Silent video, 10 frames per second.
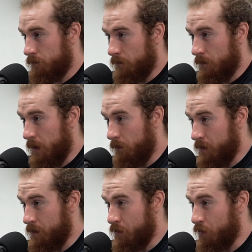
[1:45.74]
That
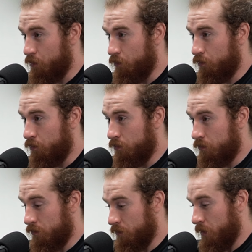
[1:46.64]
wasn't true
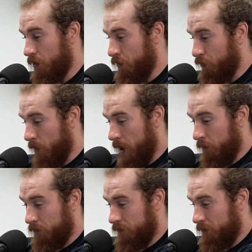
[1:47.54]

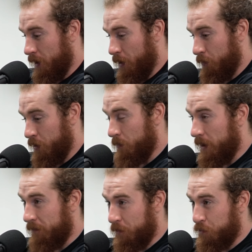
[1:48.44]
throughout, human
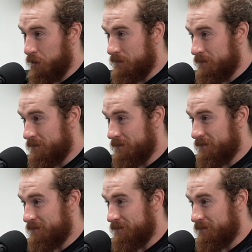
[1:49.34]
evolution.
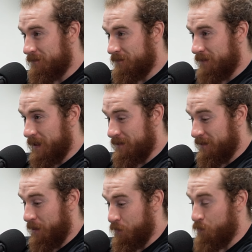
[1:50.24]
That's
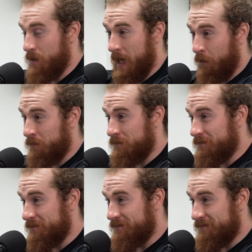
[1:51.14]
not true now.
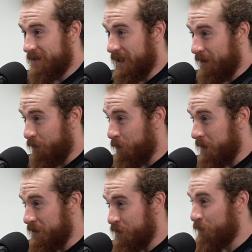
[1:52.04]
And it won't
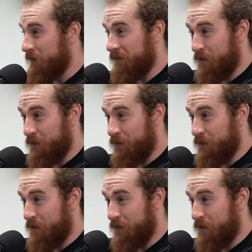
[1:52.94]
be true in the